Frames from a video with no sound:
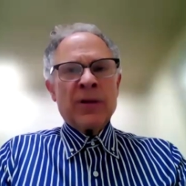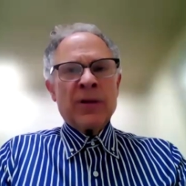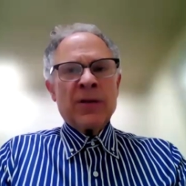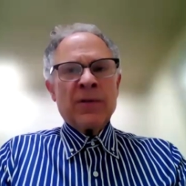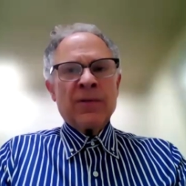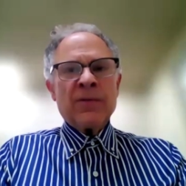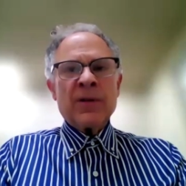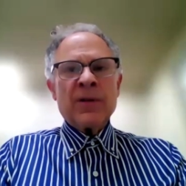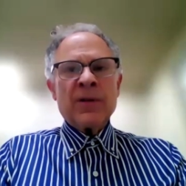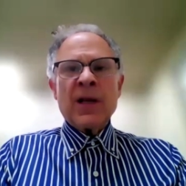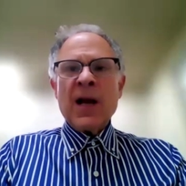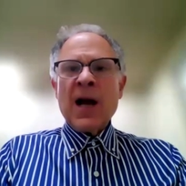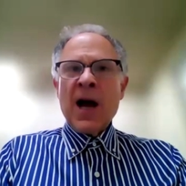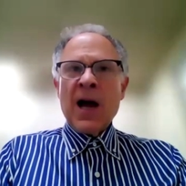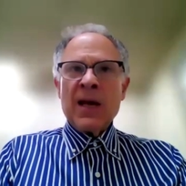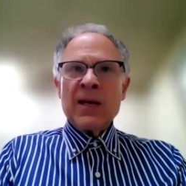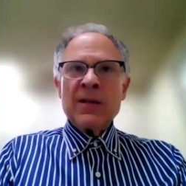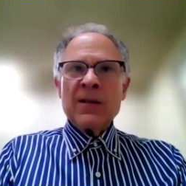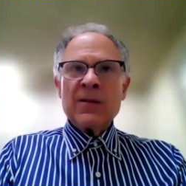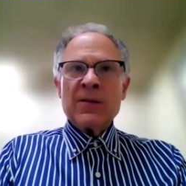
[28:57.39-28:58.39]
different
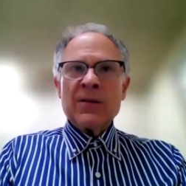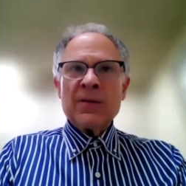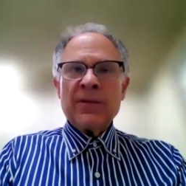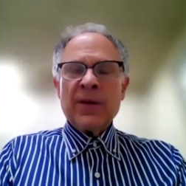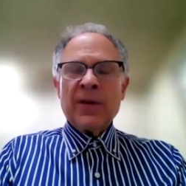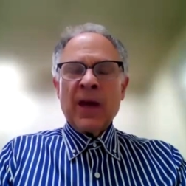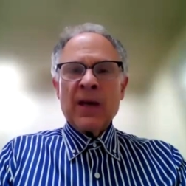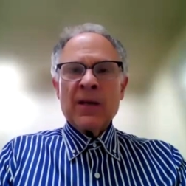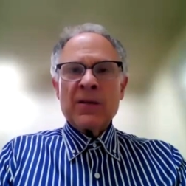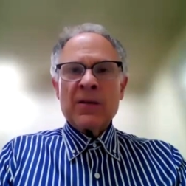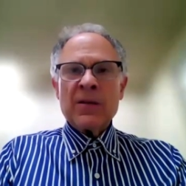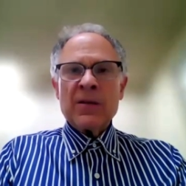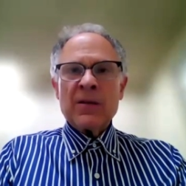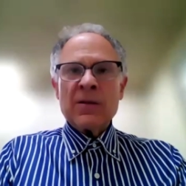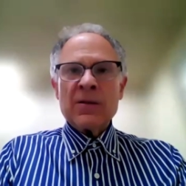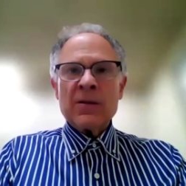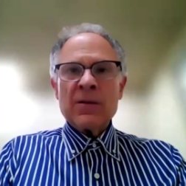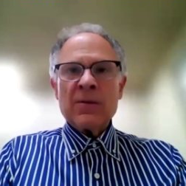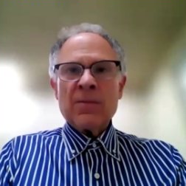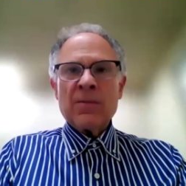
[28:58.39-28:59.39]
kinds of
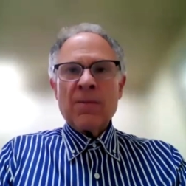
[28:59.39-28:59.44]
cases?